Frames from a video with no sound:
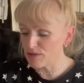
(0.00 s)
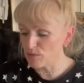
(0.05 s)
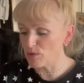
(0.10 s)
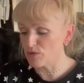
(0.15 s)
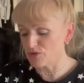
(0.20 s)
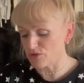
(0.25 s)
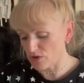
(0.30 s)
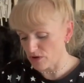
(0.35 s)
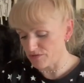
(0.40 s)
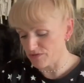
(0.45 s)
the
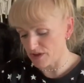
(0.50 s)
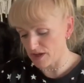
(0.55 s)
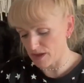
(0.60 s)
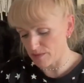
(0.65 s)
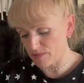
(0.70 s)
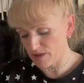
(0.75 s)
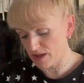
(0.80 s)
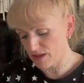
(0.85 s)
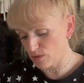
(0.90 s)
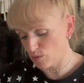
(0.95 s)
ones I've
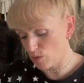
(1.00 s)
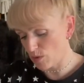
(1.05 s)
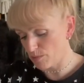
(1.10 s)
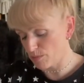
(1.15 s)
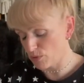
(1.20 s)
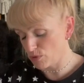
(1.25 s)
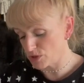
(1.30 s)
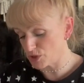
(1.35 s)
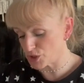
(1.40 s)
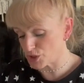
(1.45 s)
kept. They're the
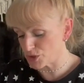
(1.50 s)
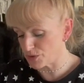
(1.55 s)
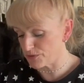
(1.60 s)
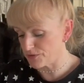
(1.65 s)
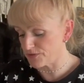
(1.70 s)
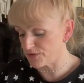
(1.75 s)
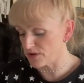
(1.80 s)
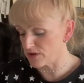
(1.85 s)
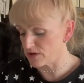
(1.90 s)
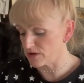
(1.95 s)

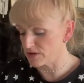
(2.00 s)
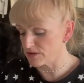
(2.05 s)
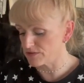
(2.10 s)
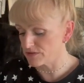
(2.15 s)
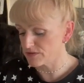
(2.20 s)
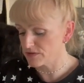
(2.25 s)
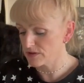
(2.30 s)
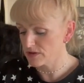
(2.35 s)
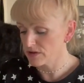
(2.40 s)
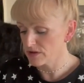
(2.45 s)
1.25.
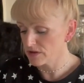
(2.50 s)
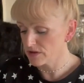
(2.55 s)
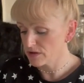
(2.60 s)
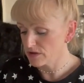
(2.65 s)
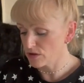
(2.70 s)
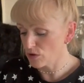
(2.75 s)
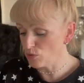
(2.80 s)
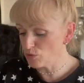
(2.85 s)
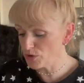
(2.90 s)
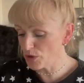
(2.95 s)

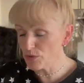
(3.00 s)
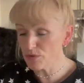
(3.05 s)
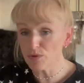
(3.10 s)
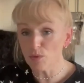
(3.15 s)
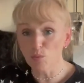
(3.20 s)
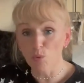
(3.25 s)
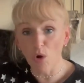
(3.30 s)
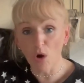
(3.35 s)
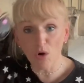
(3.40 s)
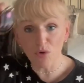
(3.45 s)
Oh, no, the
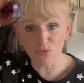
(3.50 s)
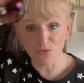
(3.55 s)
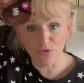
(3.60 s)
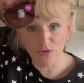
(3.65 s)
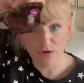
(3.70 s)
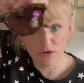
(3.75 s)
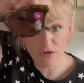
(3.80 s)
one.